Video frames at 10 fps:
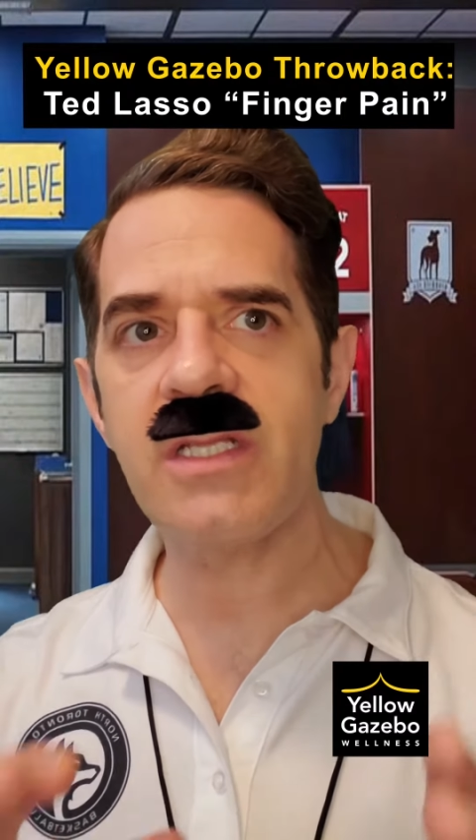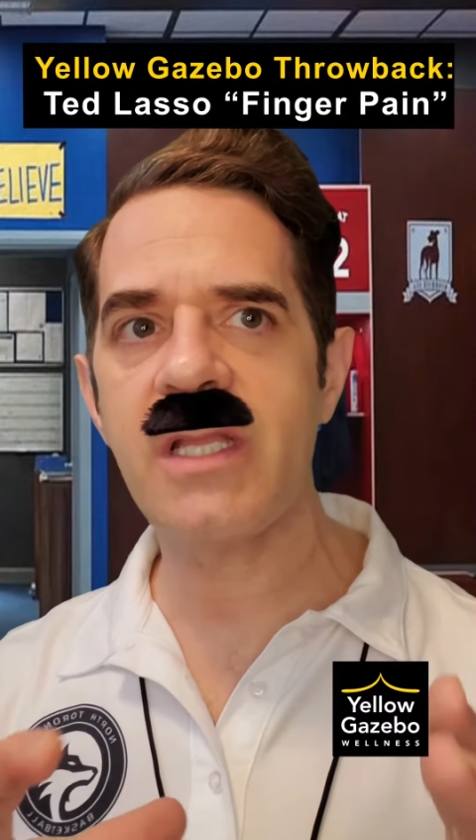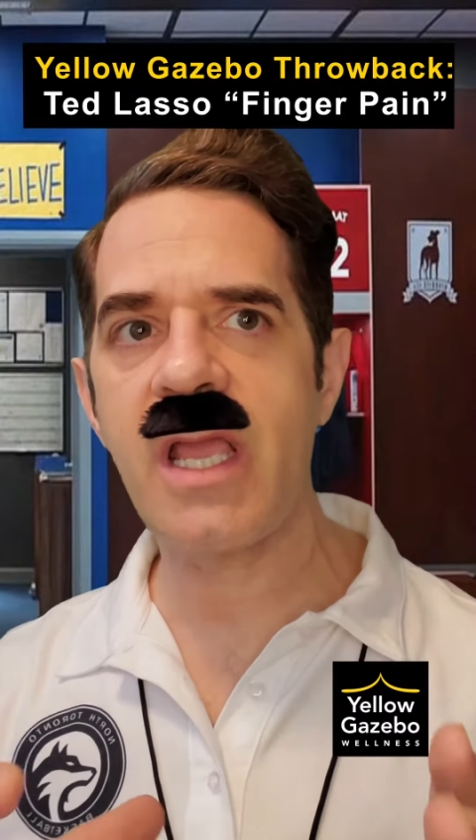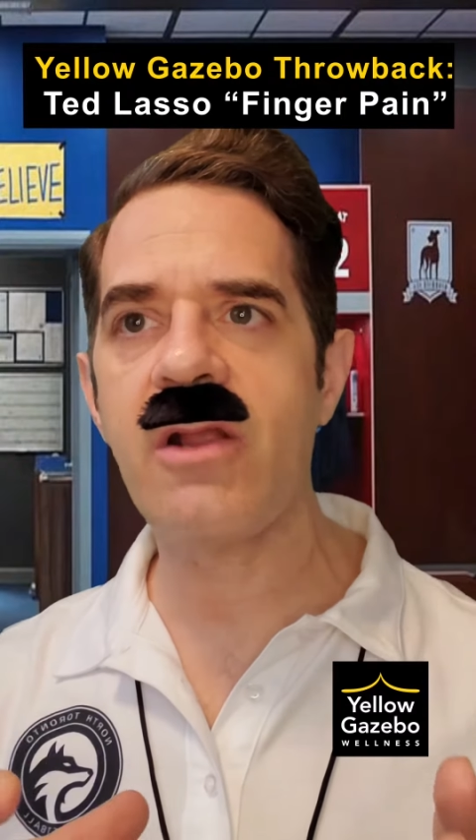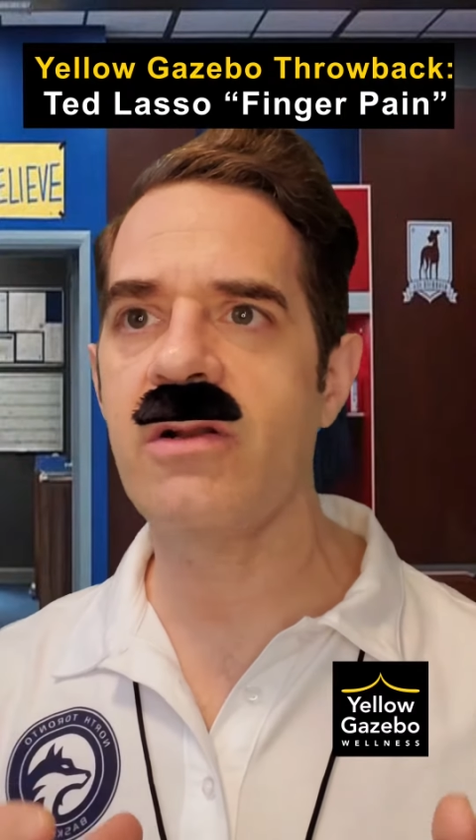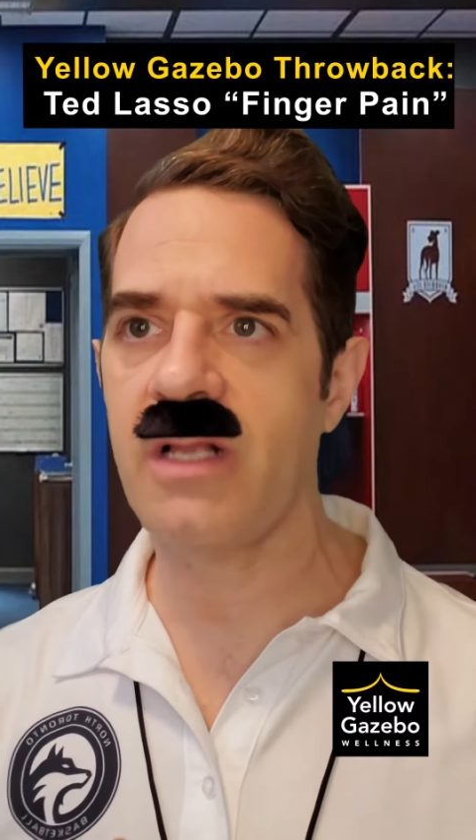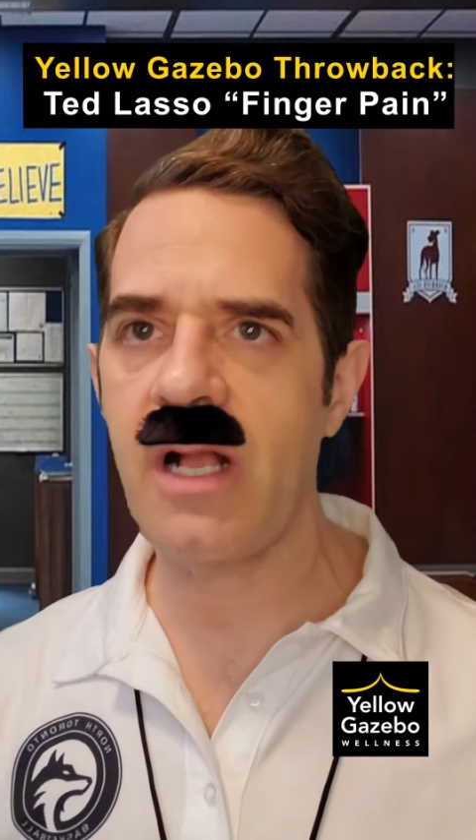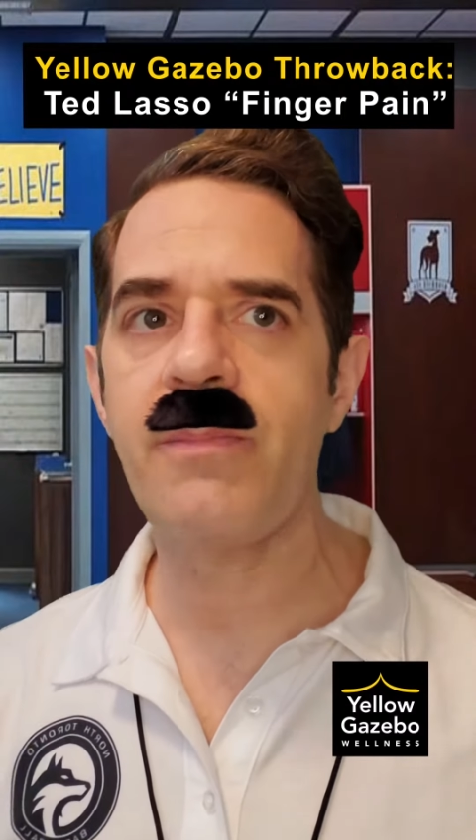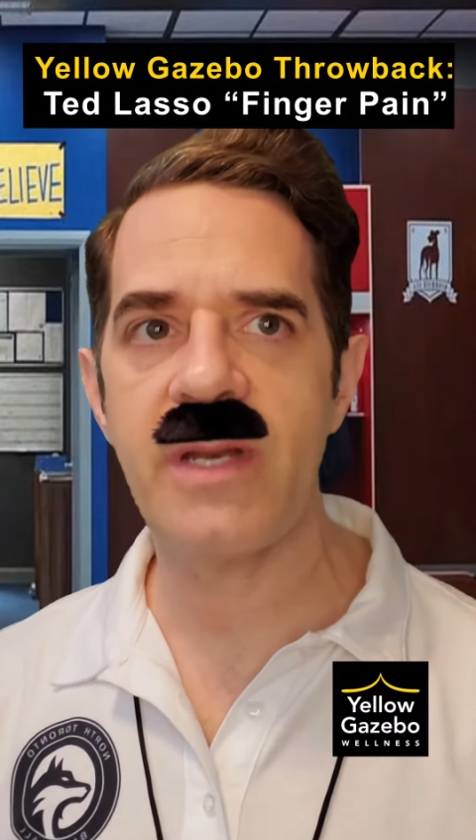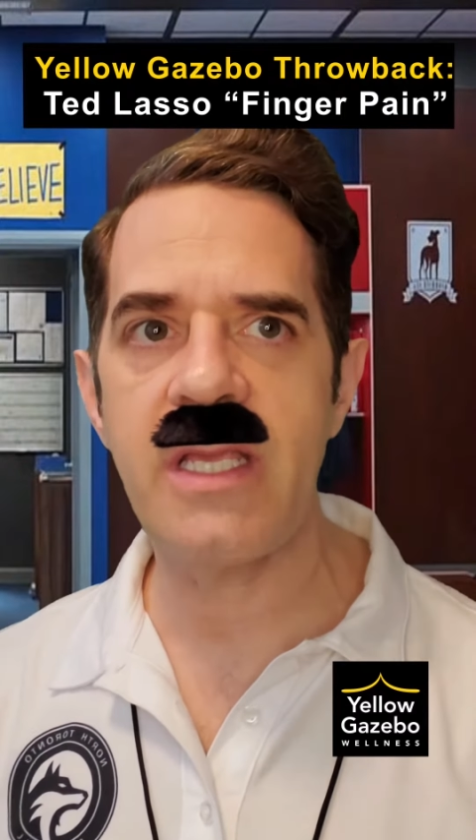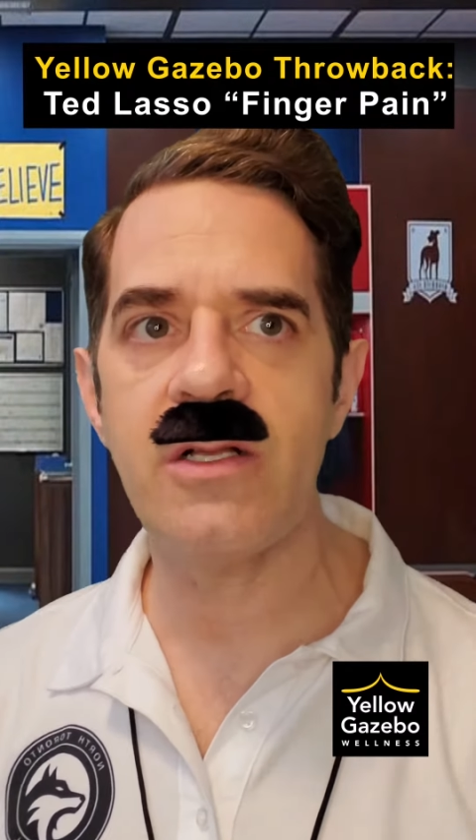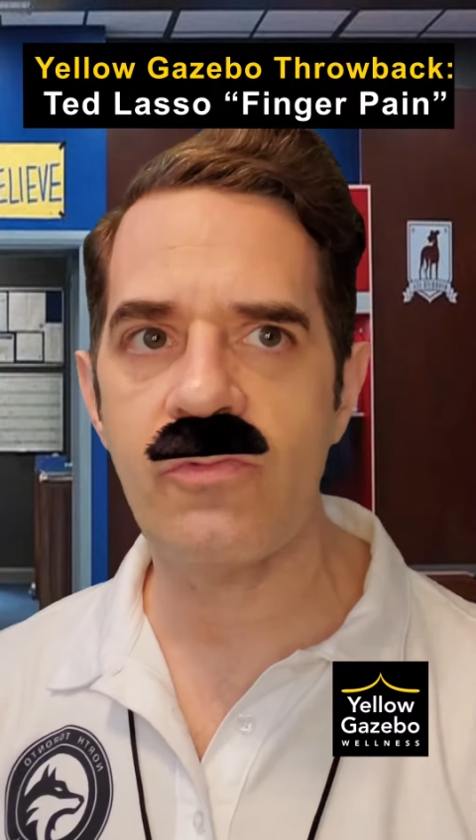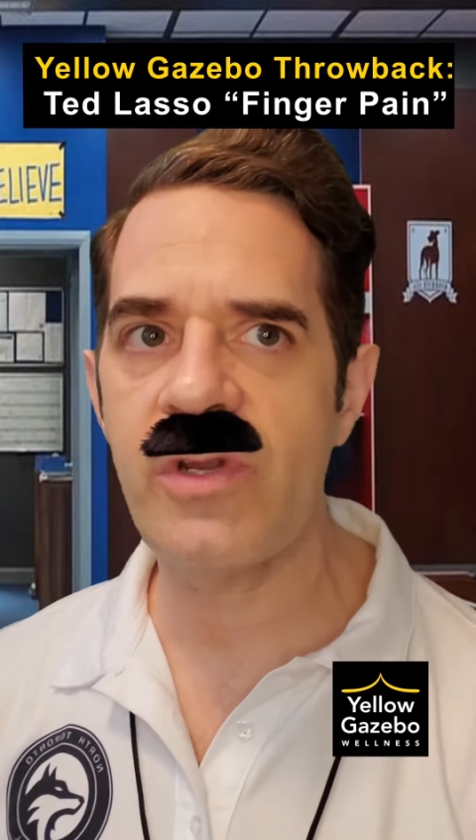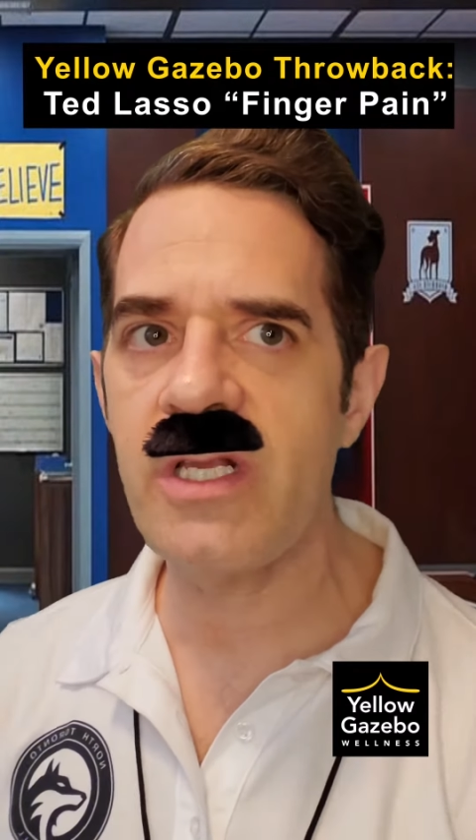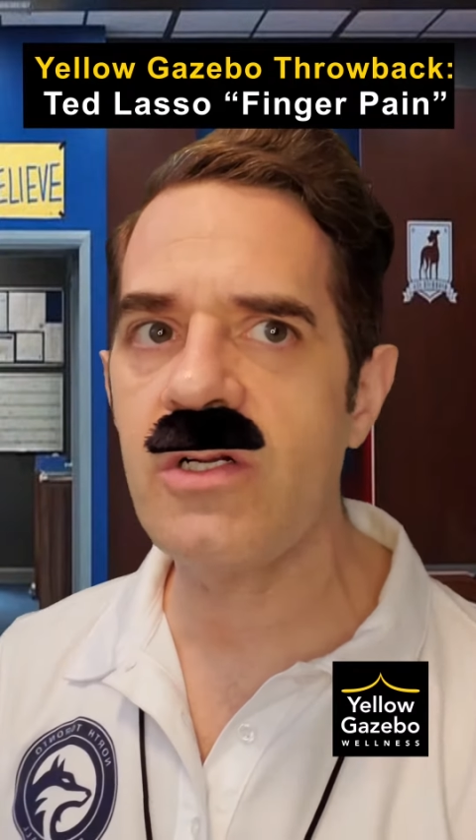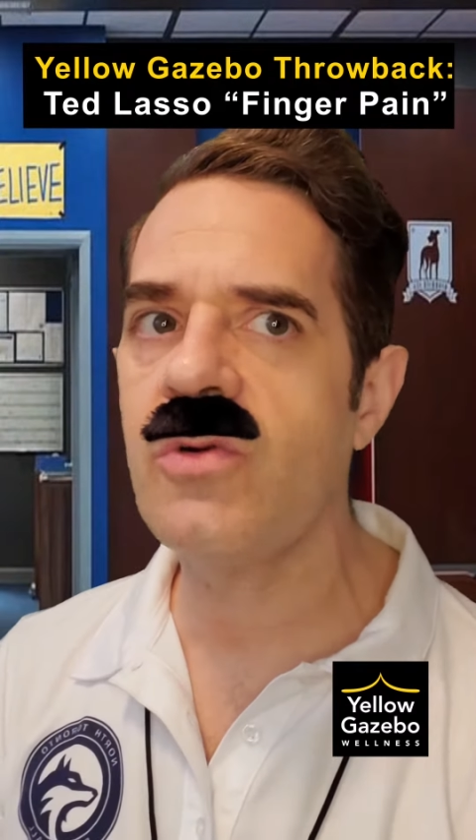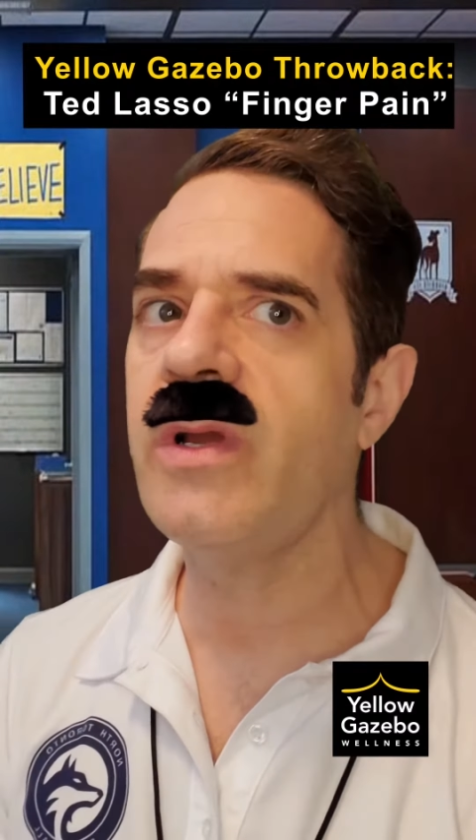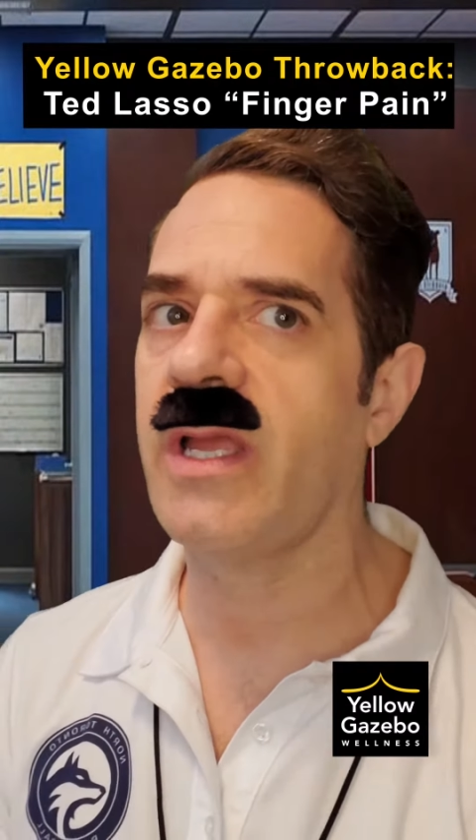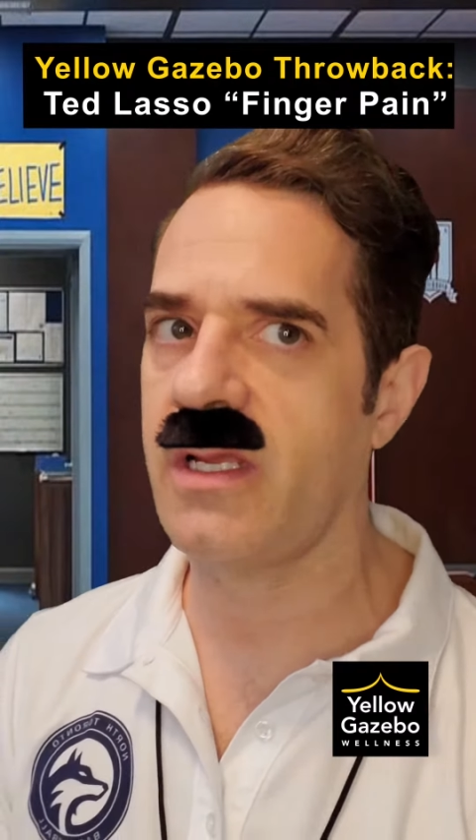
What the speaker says: in there and it'll help it heal real quick.